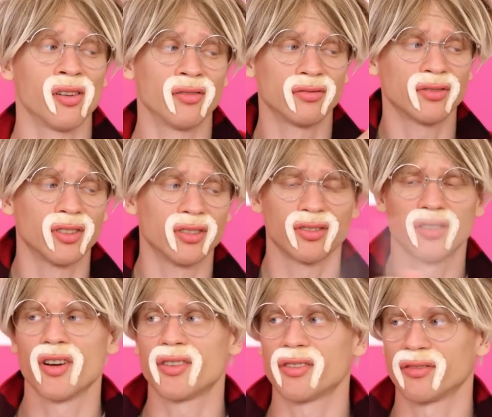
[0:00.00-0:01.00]
I'll take the
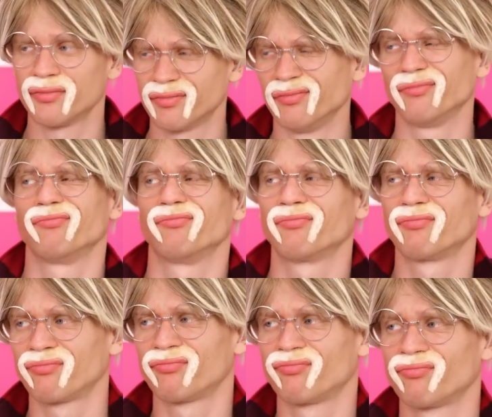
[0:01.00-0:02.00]
glass out of this
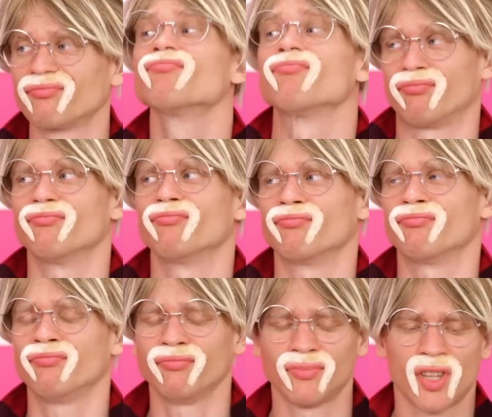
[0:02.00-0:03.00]
picture. This'll do
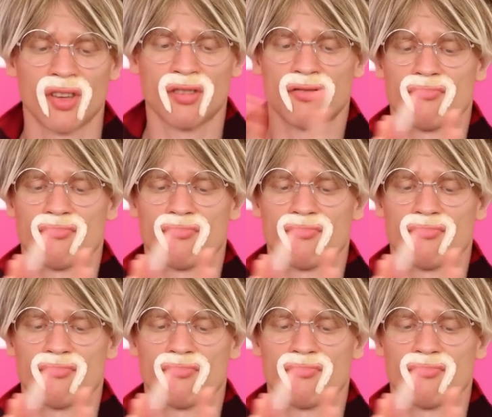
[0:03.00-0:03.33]
the job.